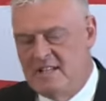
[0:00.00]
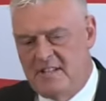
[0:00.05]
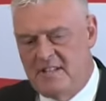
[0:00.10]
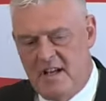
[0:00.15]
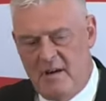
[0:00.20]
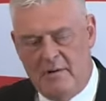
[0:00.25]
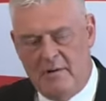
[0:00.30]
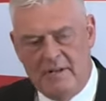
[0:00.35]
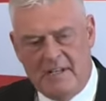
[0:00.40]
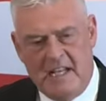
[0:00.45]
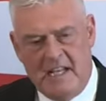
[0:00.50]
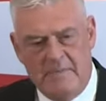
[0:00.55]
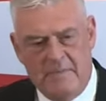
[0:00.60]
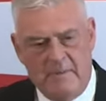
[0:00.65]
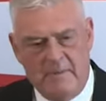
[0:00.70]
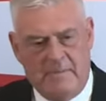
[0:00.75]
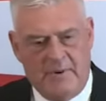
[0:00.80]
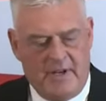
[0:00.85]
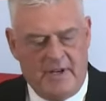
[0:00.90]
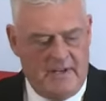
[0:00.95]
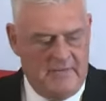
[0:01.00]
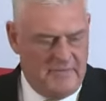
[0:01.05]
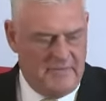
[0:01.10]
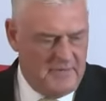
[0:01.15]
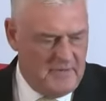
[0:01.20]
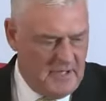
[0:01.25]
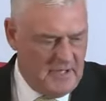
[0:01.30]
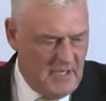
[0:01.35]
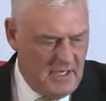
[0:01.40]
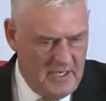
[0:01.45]
So, I'm going to keep it
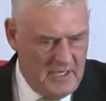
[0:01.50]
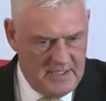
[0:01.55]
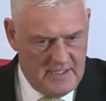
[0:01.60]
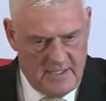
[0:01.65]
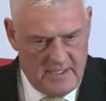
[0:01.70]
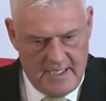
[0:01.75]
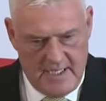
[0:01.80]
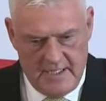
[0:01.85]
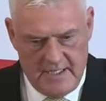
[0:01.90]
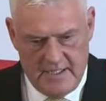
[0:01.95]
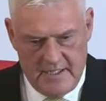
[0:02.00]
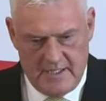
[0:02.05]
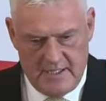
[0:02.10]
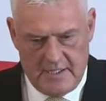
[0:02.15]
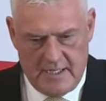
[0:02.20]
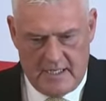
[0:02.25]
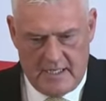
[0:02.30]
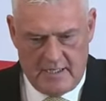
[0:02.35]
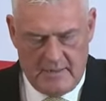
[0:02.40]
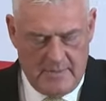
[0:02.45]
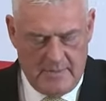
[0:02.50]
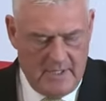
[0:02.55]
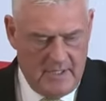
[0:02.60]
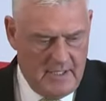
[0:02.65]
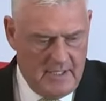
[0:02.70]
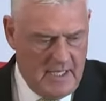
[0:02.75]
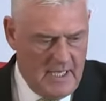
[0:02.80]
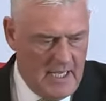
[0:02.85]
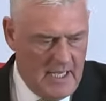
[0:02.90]
brief, guys, ladies and gentlemen.